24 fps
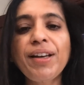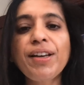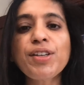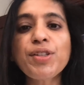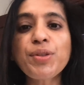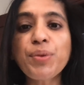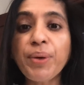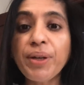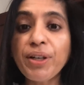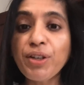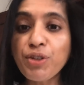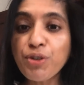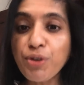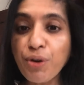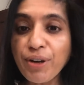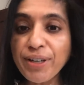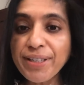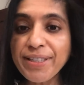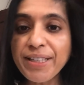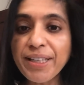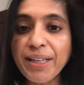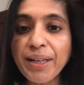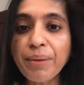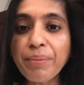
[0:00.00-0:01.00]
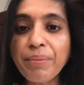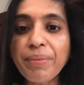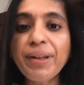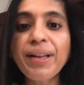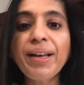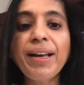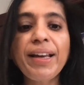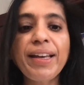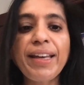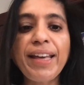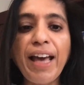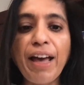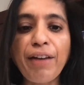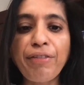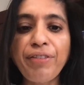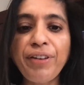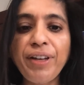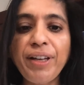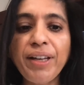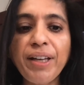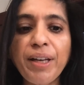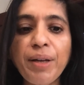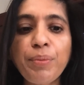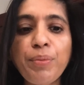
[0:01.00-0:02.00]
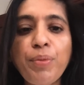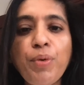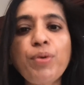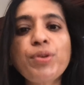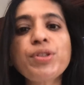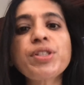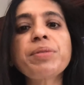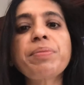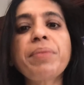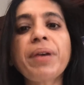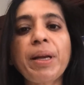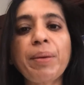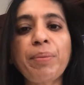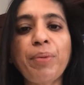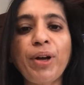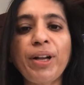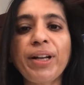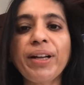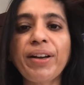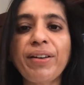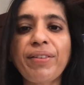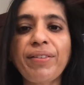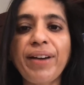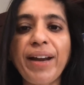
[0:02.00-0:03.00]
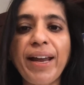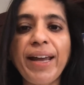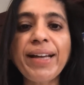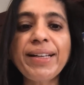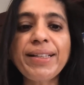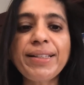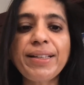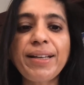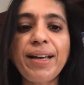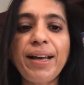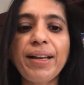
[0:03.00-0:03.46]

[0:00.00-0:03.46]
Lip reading: So in short term, caffeine can boost metabolic rate